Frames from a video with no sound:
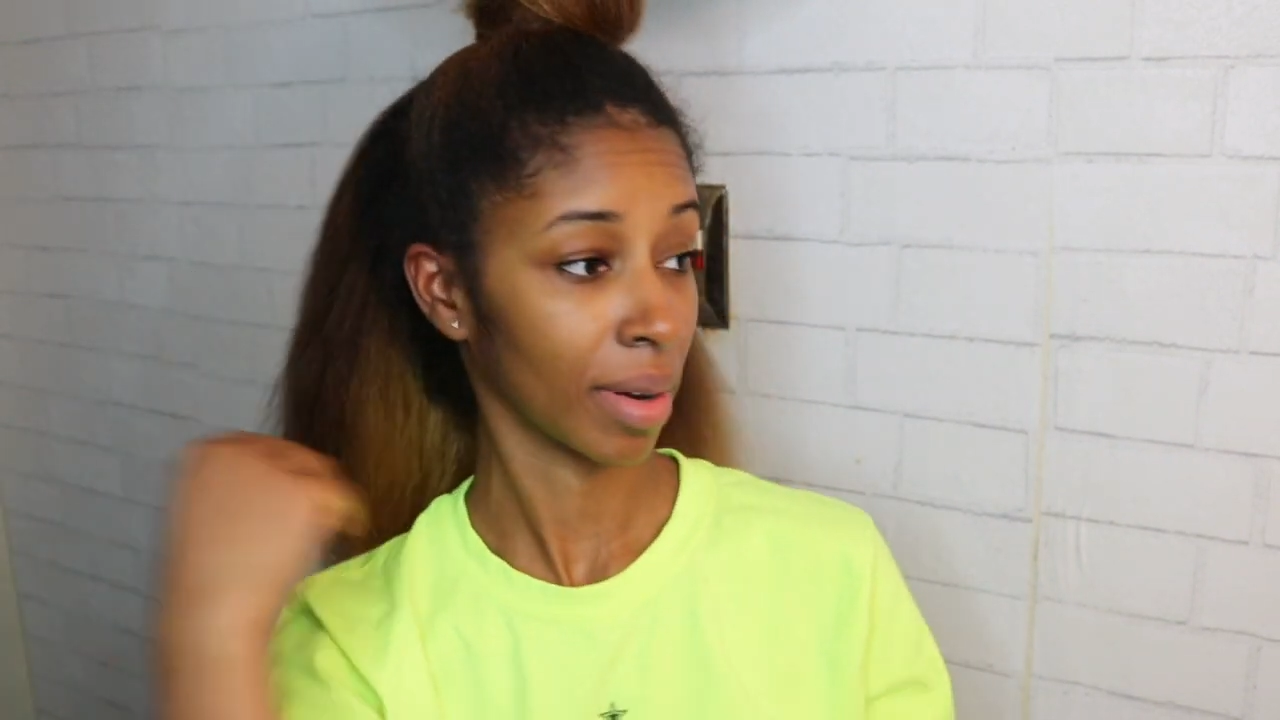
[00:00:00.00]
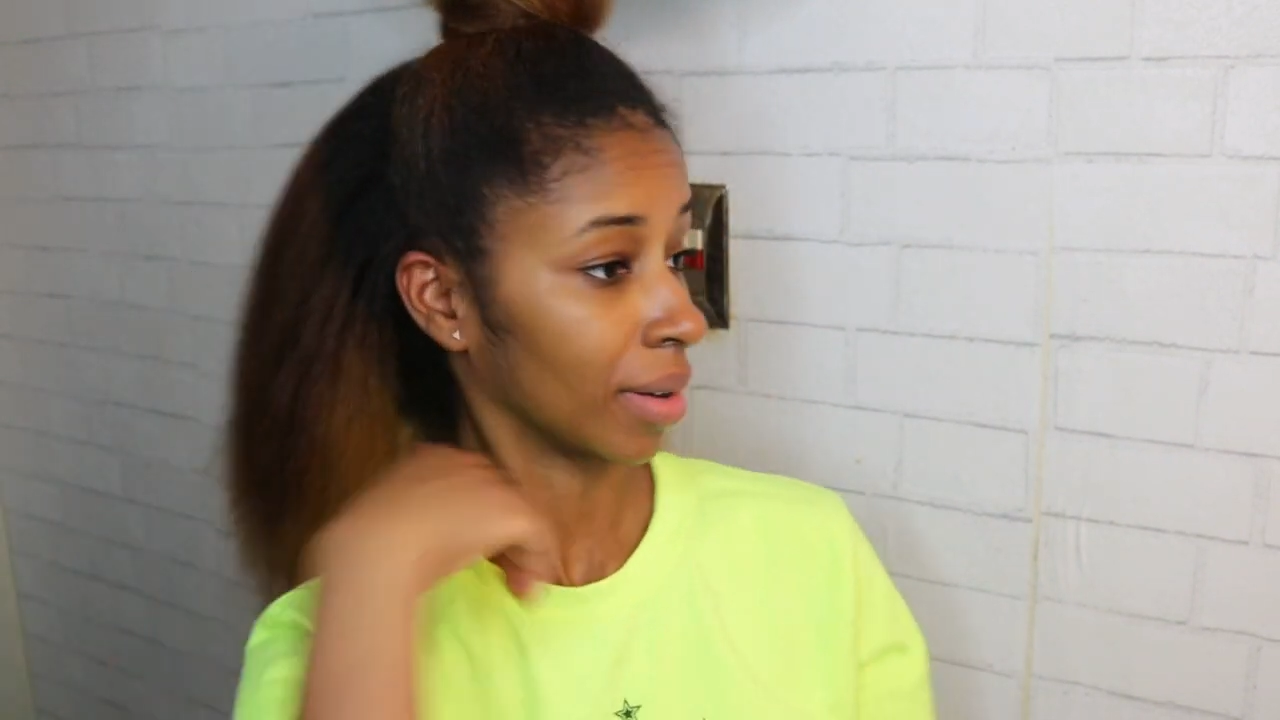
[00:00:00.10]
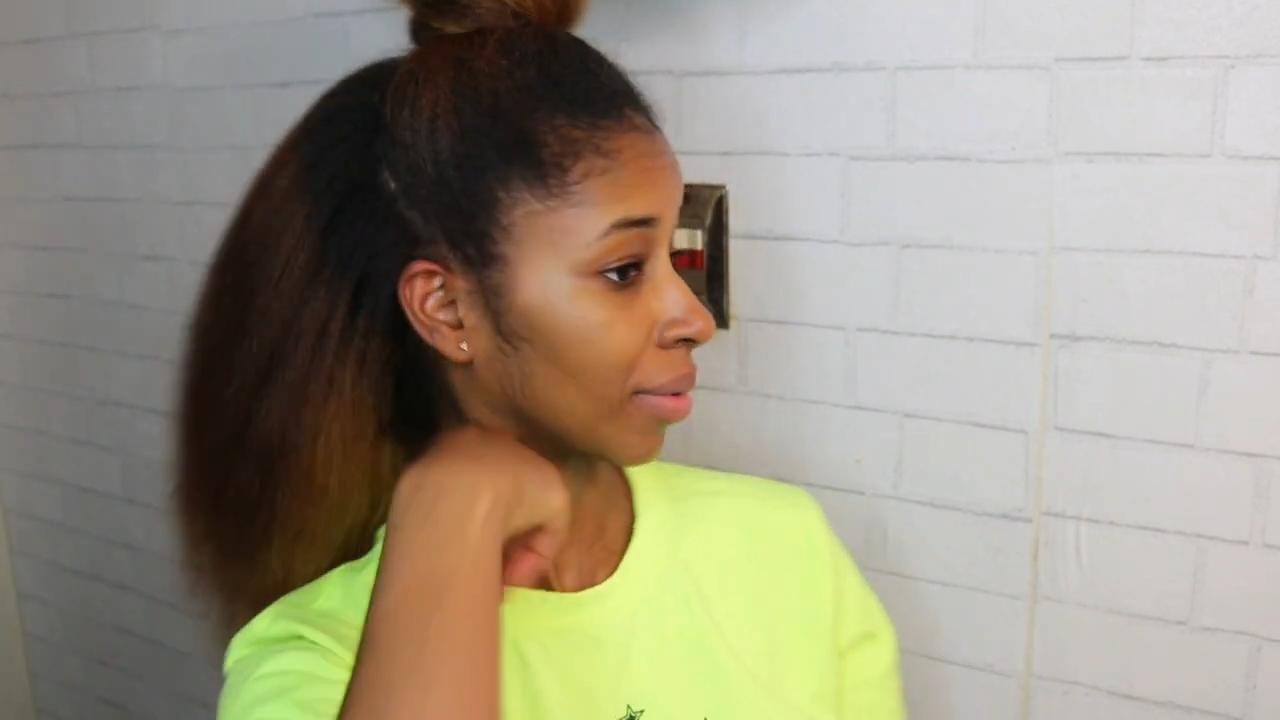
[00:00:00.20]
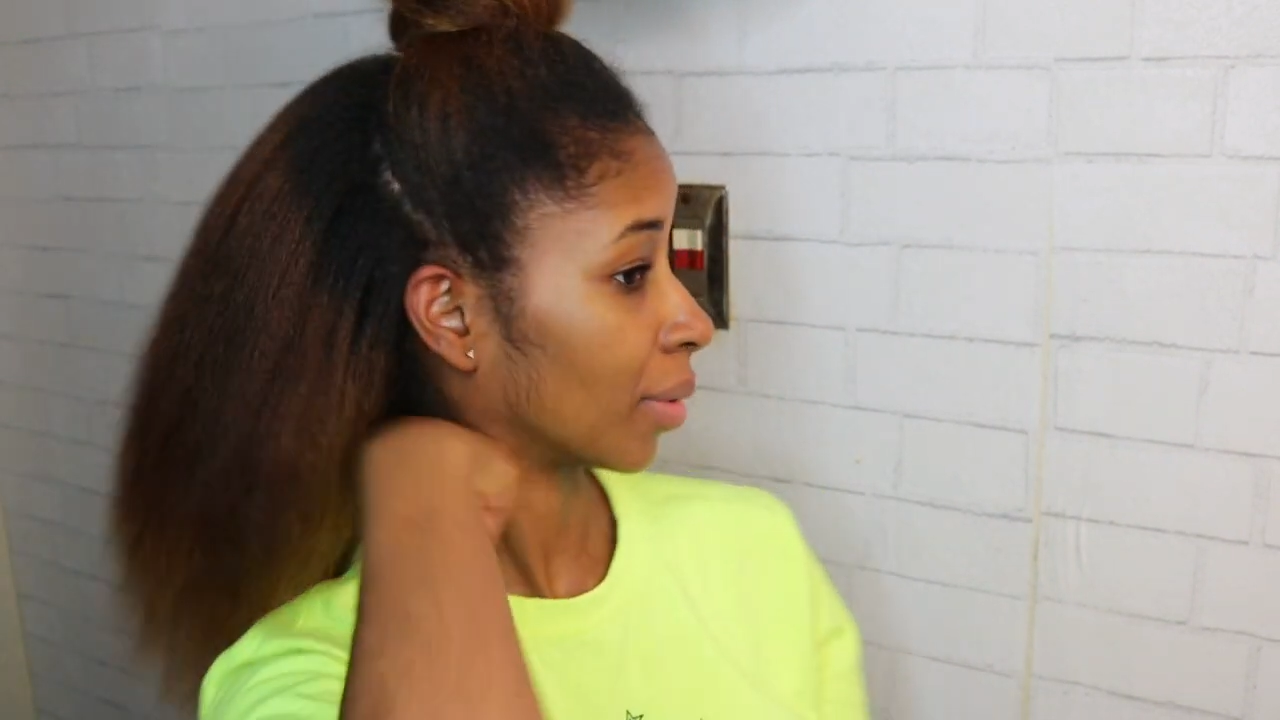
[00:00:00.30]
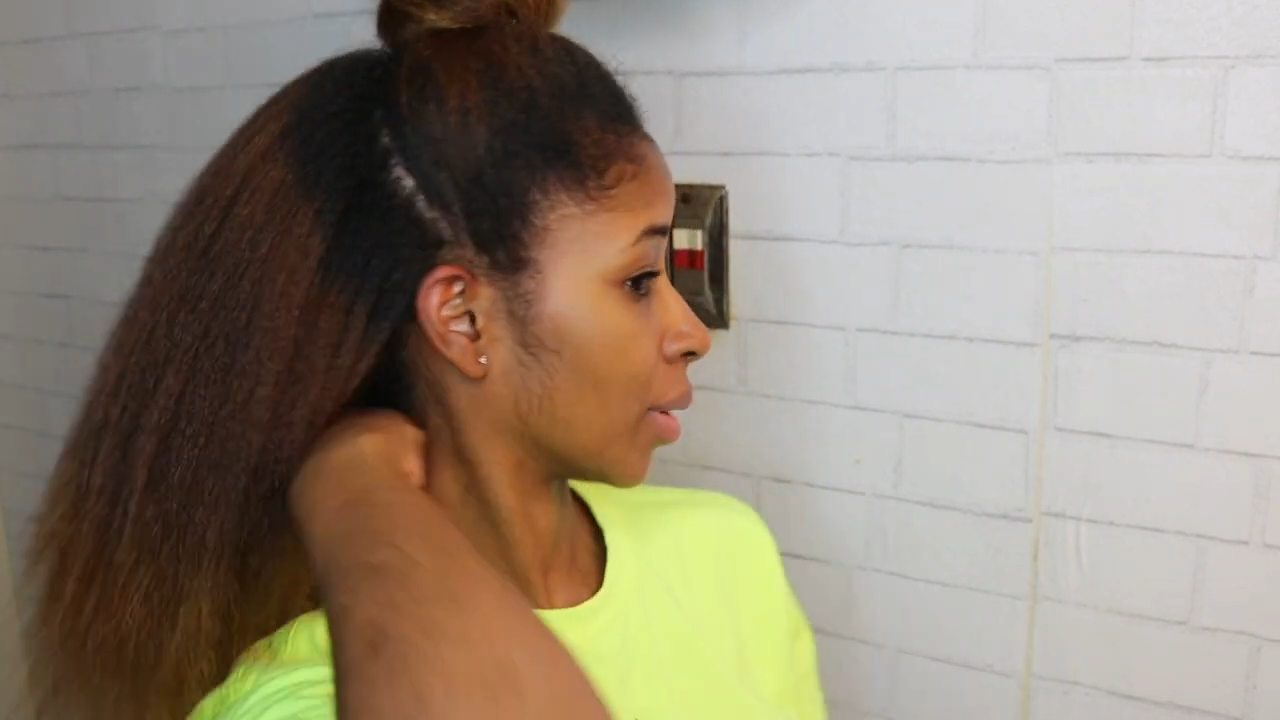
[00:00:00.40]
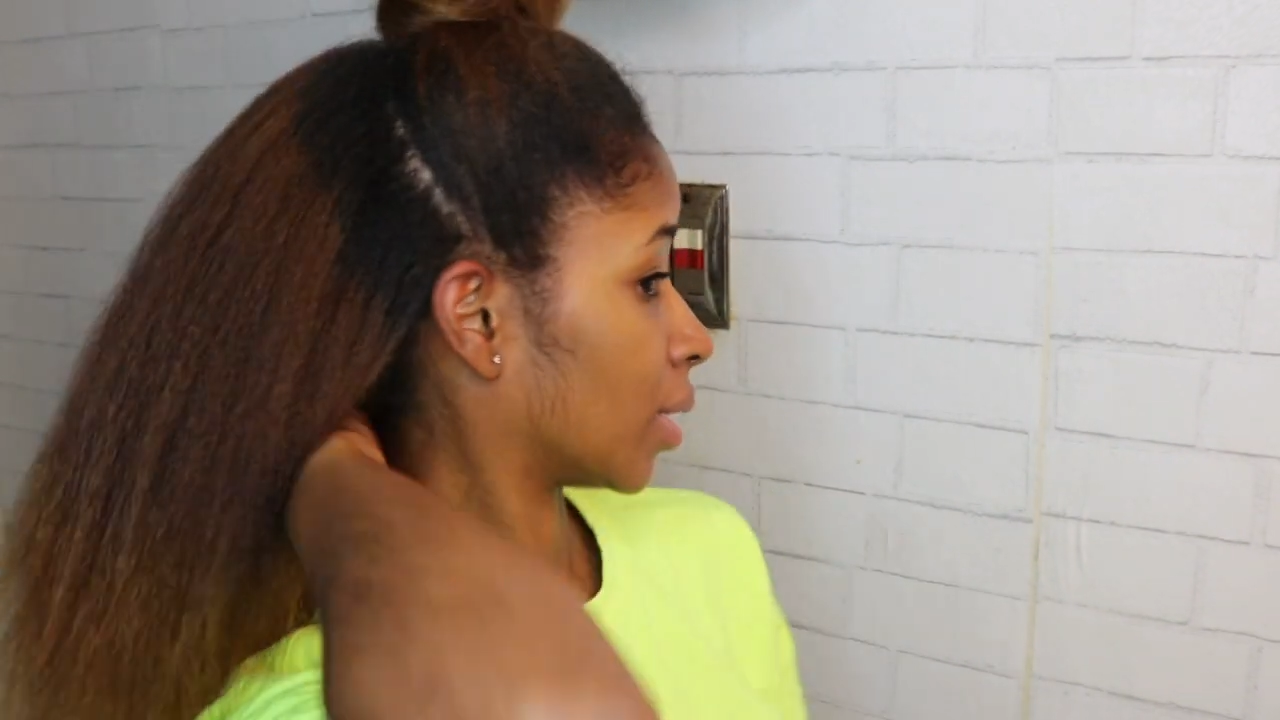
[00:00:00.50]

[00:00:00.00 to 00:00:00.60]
ready for